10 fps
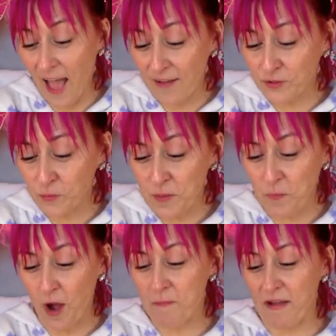And
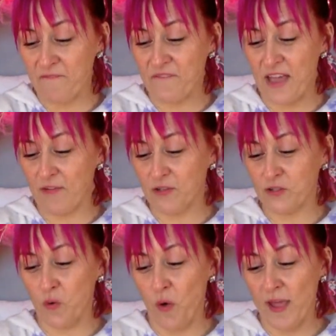after we bought my
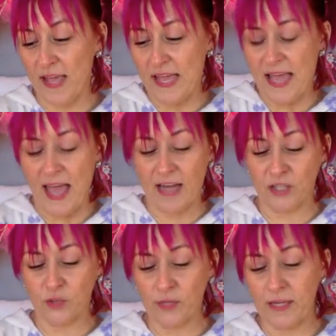favorite toy
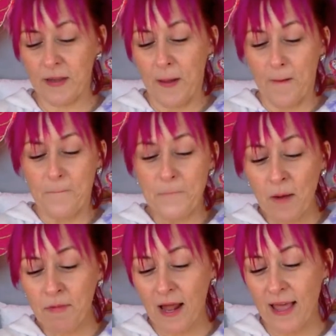and a treat,
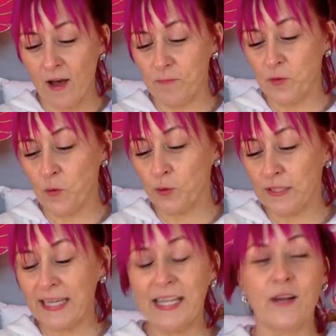Mom and I
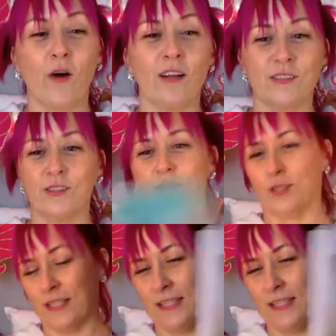helped an old lady cross